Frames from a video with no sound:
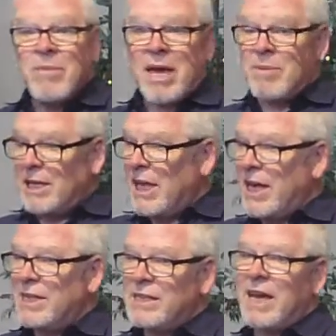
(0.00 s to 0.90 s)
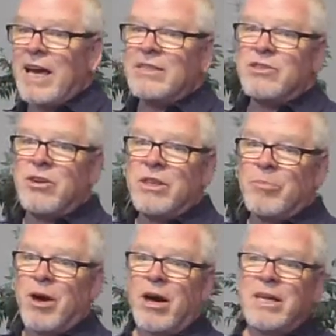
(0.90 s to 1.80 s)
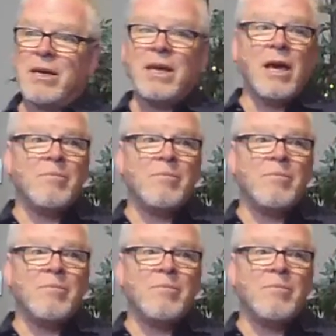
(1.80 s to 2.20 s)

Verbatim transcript: maybe lay his hands on the body,